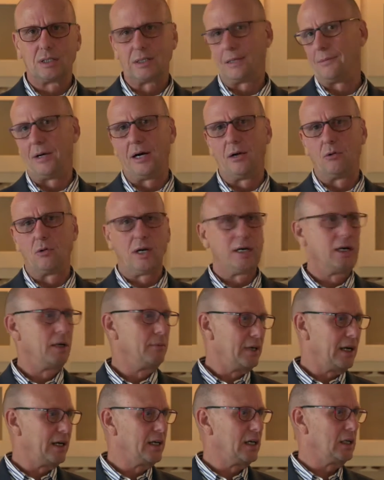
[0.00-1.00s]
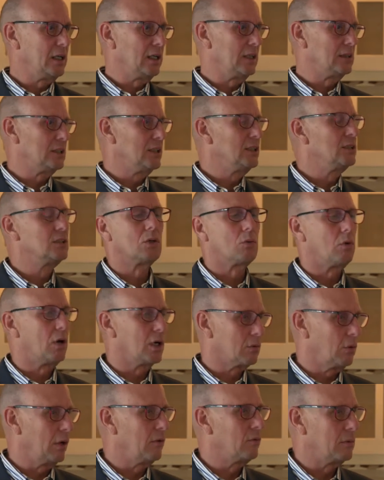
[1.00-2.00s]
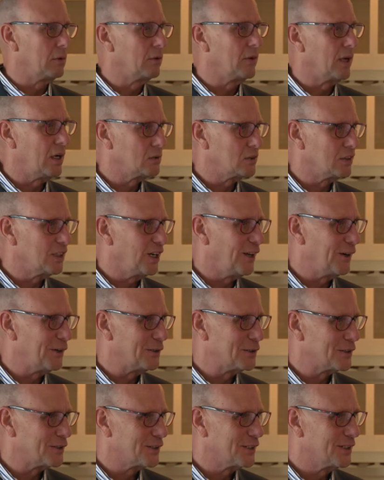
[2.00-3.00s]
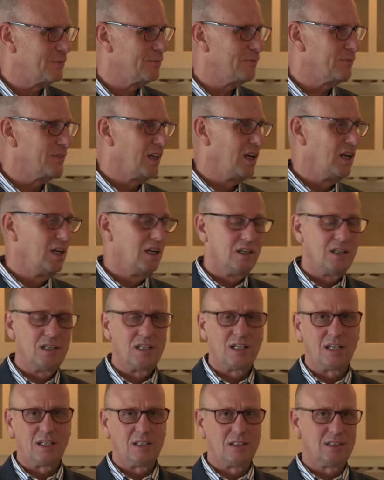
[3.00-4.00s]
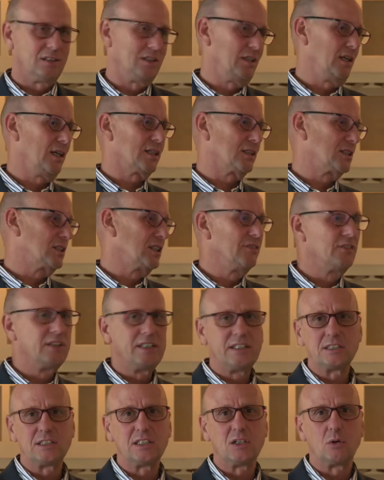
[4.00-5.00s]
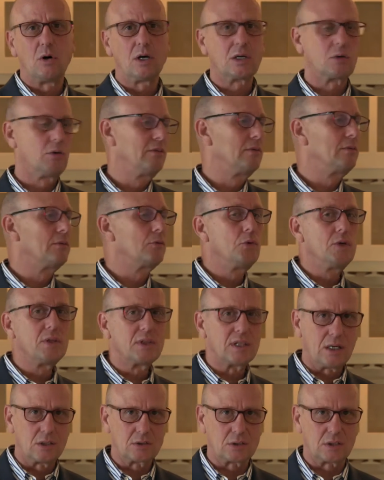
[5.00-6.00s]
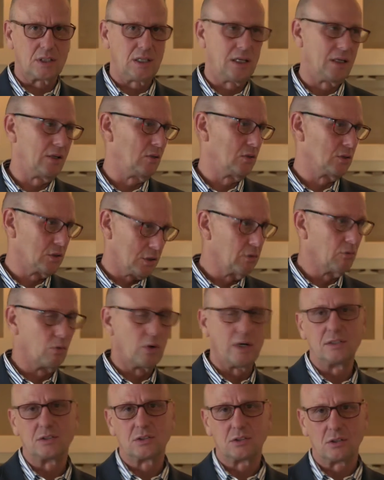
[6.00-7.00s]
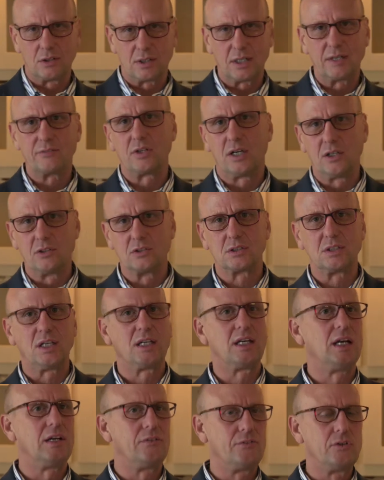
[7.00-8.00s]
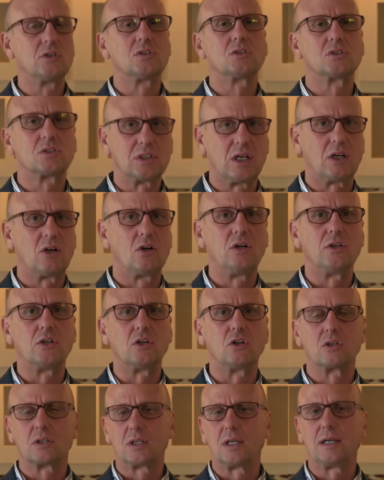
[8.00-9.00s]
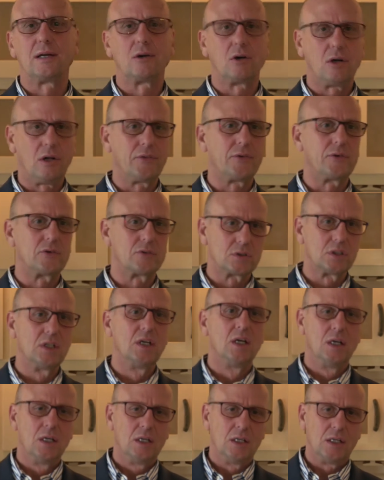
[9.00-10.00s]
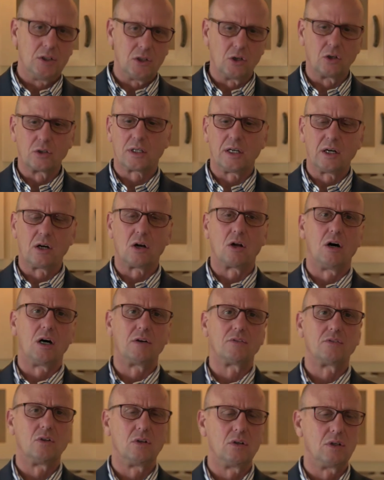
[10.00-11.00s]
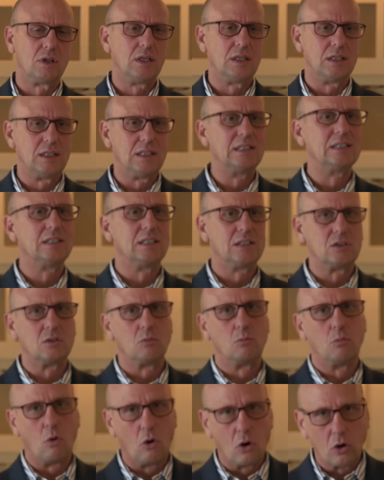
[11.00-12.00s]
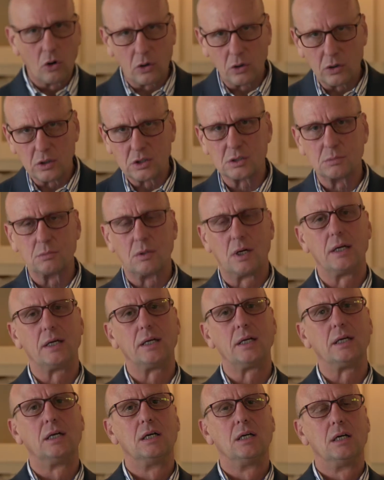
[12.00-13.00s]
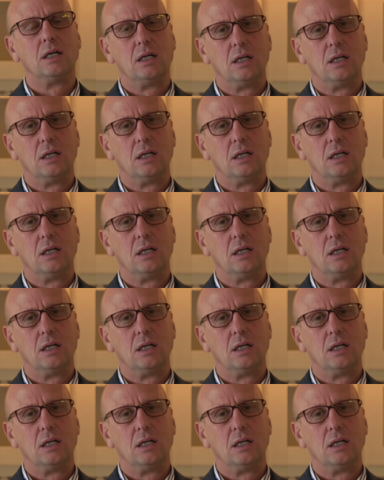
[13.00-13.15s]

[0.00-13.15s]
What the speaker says: come on, right? I mean, it's easy to walk away from $1,000, isn't it? Yeah, heck, it's even easy to walk away from $3,000, right? So you have to understand that if you're a seller and you're looking at alters and you're looking at an offer, and the more earnest money,